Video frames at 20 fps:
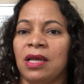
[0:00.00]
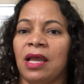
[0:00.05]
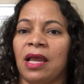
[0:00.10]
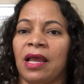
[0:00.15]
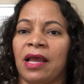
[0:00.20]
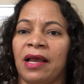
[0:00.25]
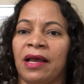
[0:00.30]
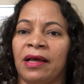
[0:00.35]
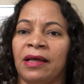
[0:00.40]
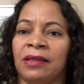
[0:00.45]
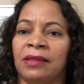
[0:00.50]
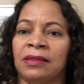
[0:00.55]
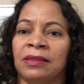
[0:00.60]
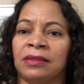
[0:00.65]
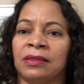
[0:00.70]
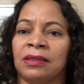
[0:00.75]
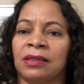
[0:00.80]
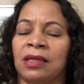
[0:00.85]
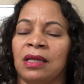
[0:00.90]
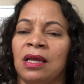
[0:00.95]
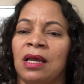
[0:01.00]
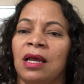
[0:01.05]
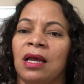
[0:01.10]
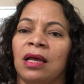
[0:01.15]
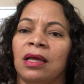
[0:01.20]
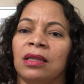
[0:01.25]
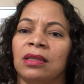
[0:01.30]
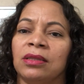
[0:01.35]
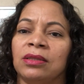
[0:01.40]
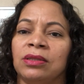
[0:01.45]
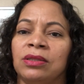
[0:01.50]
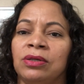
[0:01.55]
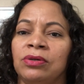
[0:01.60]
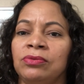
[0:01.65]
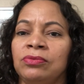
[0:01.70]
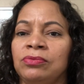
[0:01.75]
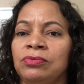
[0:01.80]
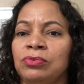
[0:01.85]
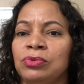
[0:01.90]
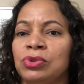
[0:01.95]
And
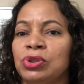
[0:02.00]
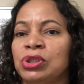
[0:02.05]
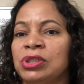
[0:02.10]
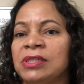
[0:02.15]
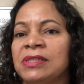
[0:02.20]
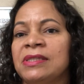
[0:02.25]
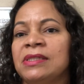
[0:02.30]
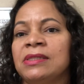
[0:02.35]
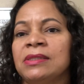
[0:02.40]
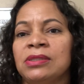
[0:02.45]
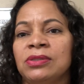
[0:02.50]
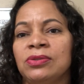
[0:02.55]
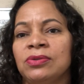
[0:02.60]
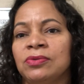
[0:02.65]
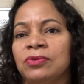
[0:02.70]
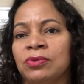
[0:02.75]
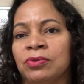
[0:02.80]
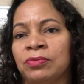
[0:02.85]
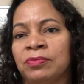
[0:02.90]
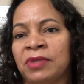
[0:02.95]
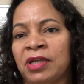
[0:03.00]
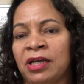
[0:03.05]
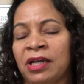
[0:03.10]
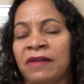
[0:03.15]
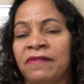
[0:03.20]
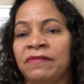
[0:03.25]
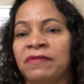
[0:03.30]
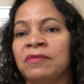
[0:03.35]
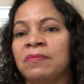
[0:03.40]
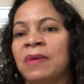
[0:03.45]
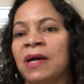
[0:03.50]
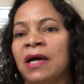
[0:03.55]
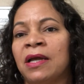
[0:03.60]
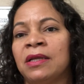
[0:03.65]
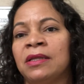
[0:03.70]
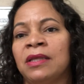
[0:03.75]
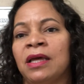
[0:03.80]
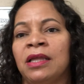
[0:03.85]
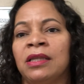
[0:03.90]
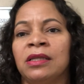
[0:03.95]
don't just assume that
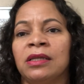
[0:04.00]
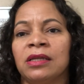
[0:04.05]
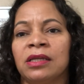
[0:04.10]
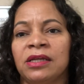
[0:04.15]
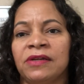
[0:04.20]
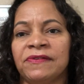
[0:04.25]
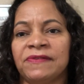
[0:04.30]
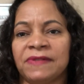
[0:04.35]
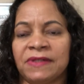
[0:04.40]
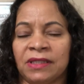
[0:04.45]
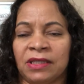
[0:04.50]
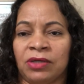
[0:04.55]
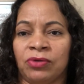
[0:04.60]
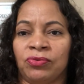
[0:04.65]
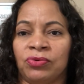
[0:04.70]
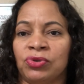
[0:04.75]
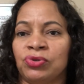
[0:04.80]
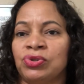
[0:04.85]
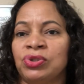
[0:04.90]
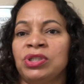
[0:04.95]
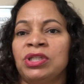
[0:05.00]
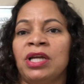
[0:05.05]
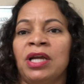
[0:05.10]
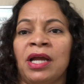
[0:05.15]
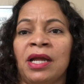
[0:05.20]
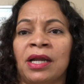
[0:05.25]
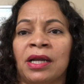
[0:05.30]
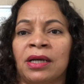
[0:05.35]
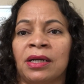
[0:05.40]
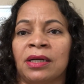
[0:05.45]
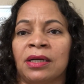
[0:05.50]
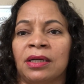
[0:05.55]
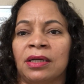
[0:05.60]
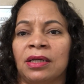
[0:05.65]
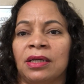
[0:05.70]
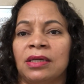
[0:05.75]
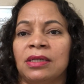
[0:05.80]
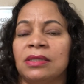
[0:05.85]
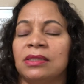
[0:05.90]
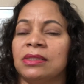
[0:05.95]
everybody that lives in a wheelchair
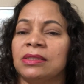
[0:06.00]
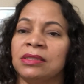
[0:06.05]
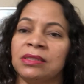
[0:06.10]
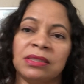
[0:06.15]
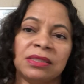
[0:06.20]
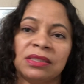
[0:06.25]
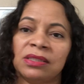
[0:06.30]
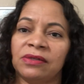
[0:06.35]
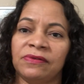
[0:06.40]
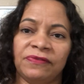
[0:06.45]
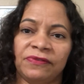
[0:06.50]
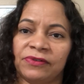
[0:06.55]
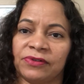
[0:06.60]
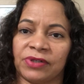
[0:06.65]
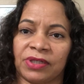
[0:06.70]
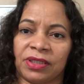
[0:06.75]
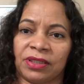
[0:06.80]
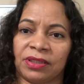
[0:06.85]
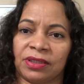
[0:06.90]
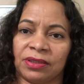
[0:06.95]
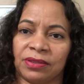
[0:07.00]
is suffering,